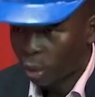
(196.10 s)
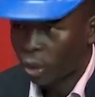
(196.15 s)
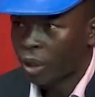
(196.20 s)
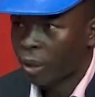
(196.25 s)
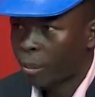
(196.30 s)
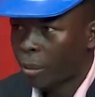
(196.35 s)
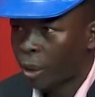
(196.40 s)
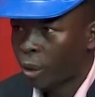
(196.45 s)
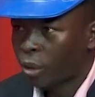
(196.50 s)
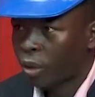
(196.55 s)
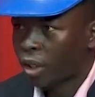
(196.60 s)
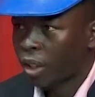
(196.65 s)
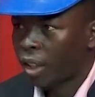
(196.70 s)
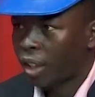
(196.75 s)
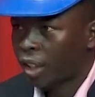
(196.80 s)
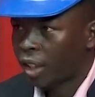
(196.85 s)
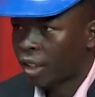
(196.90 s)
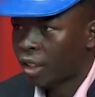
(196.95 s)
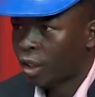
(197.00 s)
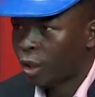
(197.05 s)
about
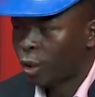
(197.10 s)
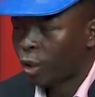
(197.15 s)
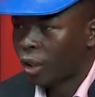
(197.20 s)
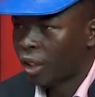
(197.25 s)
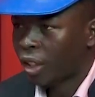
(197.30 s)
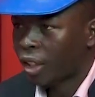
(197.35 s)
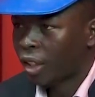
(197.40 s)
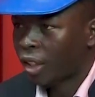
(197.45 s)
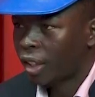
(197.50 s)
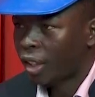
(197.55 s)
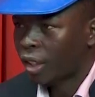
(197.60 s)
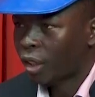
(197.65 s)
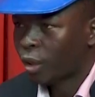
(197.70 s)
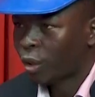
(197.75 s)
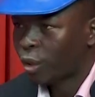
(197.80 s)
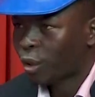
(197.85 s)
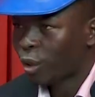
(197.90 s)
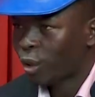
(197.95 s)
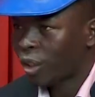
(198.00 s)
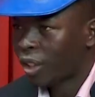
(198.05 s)
electrical and
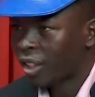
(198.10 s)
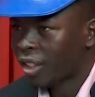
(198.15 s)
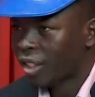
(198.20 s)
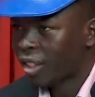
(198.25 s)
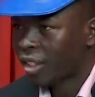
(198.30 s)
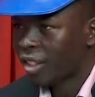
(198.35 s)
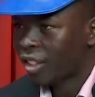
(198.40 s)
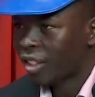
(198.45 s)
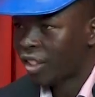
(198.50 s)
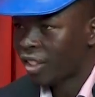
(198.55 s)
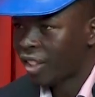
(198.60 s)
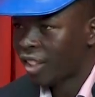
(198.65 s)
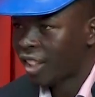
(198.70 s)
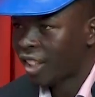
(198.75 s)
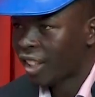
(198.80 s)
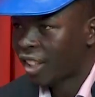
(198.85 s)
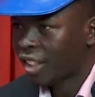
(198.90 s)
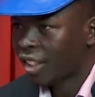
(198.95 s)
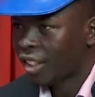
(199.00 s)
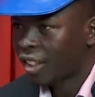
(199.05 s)
electronics
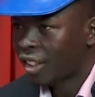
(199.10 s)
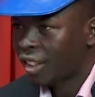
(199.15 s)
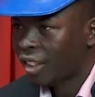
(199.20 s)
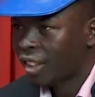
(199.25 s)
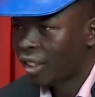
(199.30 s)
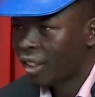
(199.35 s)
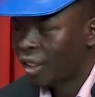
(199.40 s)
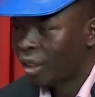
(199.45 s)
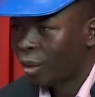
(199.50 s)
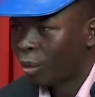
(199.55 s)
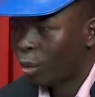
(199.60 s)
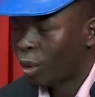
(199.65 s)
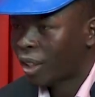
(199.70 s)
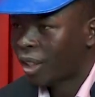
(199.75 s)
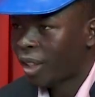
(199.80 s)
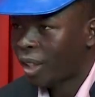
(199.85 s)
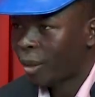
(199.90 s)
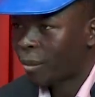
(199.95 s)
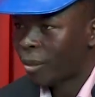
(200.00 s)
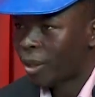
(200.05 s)
engineering,
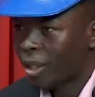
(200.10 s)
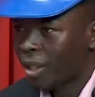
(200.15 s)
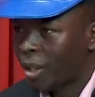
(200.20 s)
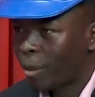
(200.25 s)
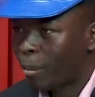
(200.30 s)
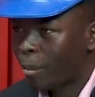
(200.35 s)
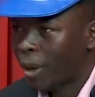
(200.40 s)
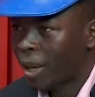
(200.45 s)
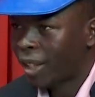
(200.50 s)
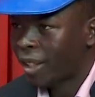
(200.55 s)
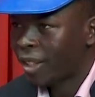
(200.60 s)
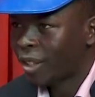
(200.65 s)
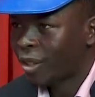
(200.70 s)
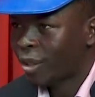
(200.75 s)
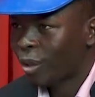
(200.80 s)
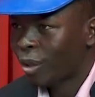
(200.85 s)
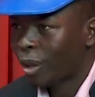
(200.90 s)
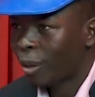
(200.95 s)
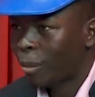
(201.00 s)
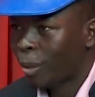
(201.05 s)
what comes in mind
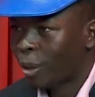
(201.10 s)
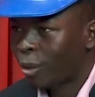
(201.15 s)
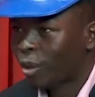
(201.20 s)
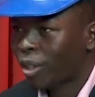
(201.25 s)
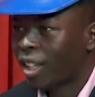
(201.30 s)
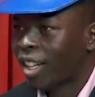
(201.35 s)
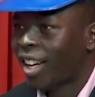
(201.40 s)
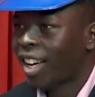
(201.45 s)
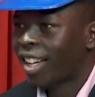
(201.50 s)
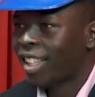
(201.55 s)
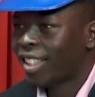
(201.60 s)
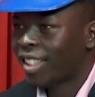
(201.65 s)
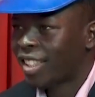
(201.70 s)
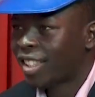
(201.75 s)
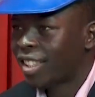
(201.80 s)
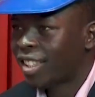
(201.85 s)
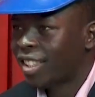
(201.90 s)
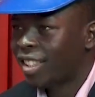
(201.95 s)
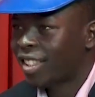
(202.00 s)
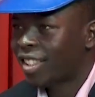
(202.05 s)
is all about
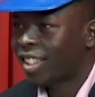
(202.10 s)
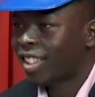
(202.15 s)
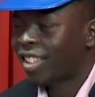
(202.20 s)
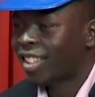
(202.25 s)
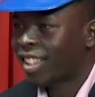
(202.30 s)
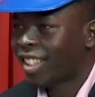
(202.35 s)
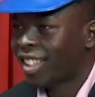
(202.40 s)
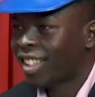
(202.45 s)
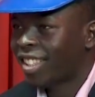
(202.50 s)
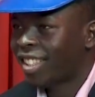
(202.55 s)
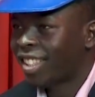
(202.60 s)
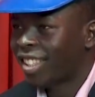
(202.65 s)
light. Is that right?